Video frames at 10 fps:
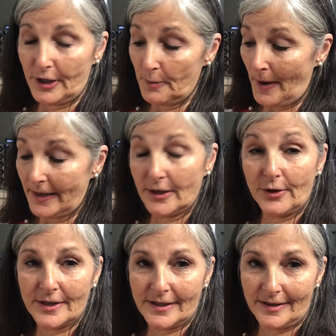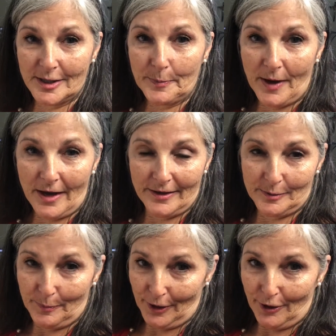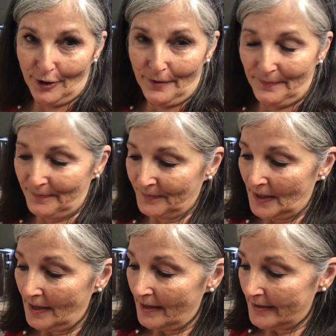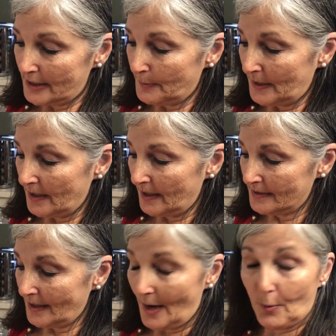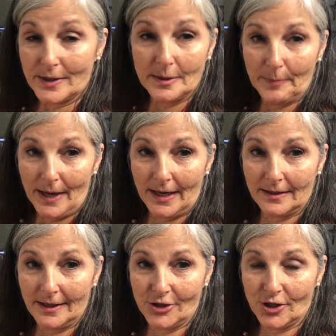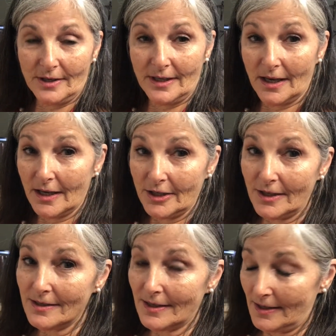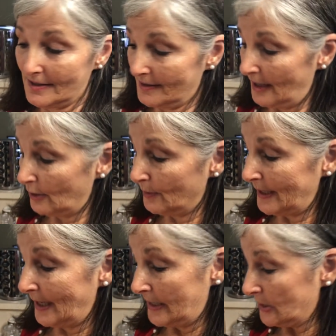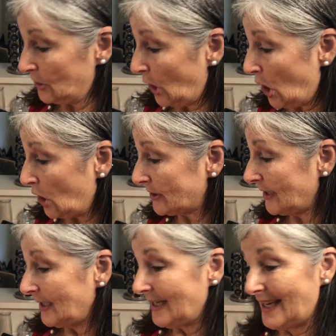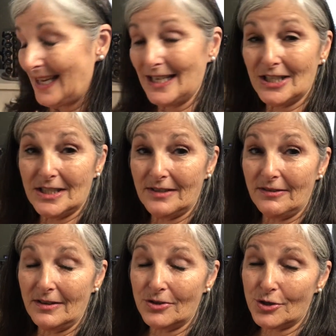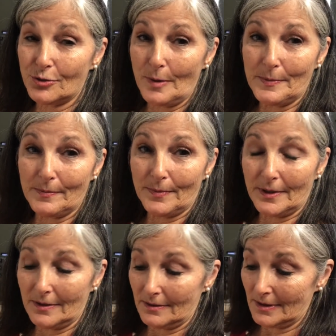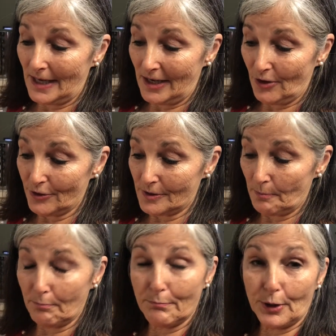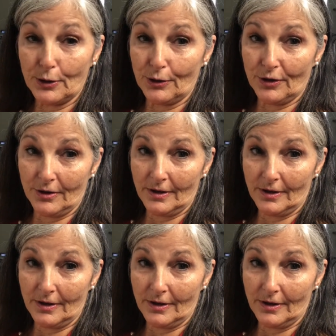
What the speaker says: You might notice that this pot is bigger. That's because I wasn't paying attention. The onions and celery and salt and shrimp tails burned.